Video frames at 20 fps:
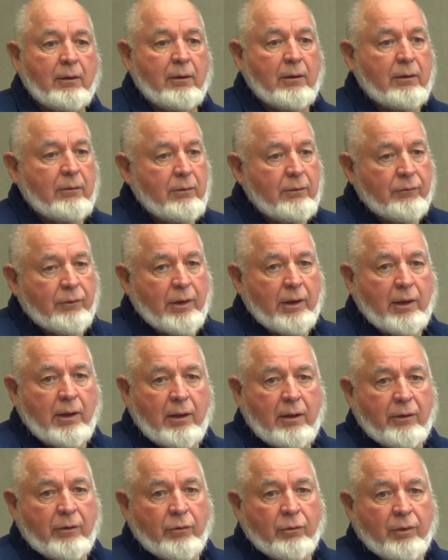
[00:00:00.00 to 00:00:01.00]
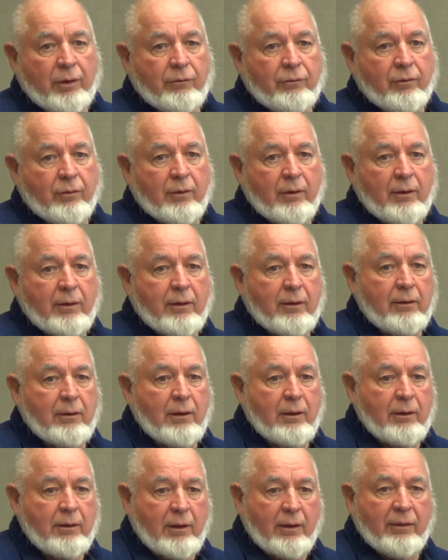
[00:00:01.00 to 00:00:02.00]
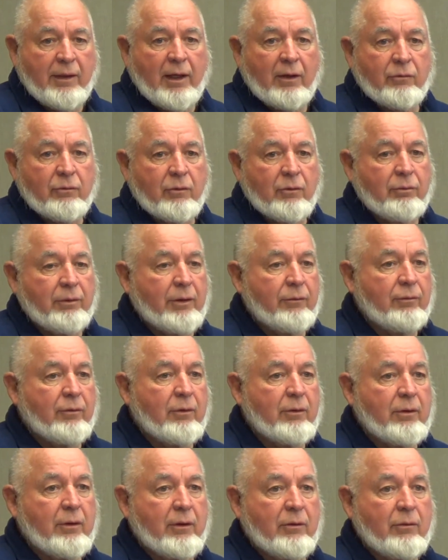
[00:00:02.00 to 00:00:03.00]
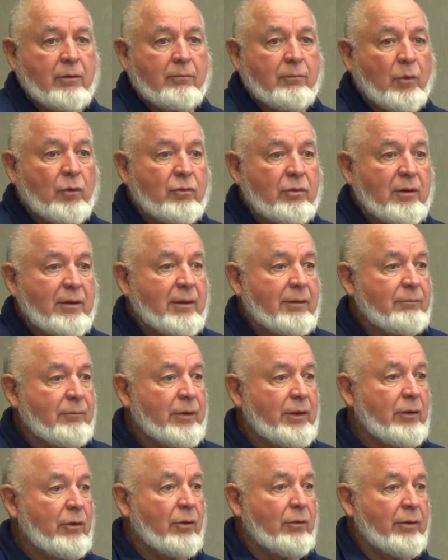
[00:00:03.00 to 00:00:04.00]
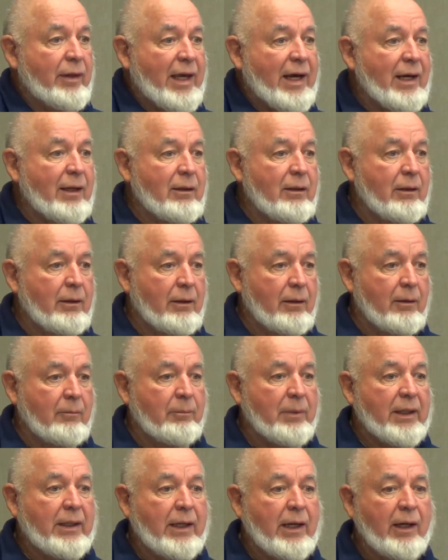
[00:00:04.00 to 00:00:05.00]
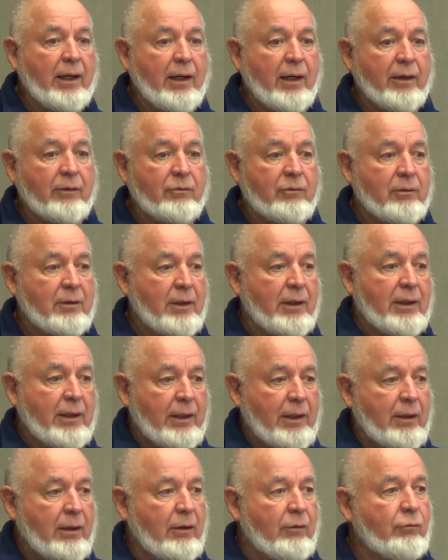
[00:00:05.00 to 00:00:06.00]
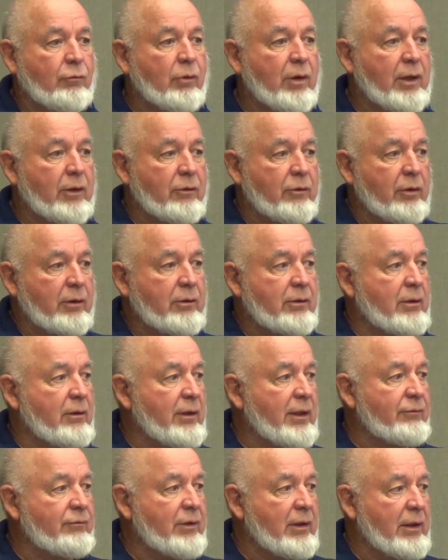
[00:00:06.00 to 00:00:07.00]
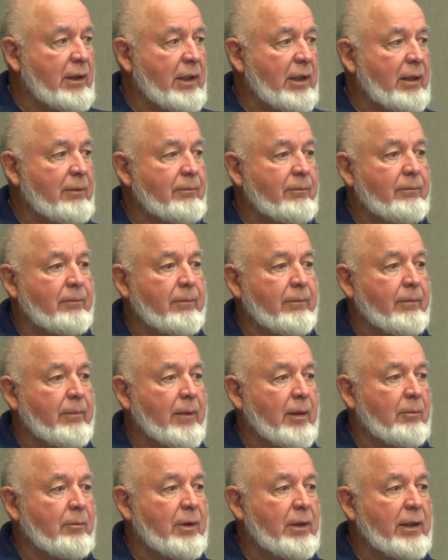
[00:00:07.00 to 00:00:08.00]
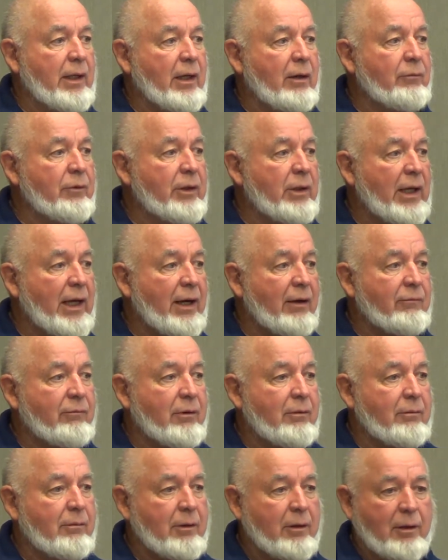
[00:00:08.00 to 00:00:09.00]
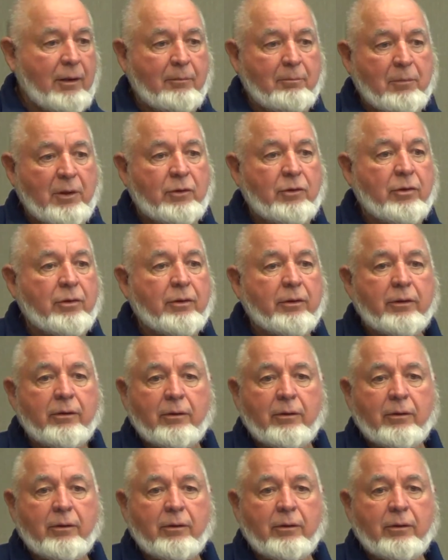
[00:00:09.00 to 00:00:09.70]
1,024 tons. And mostly we know that because of what it took to lift it up, but now we have a material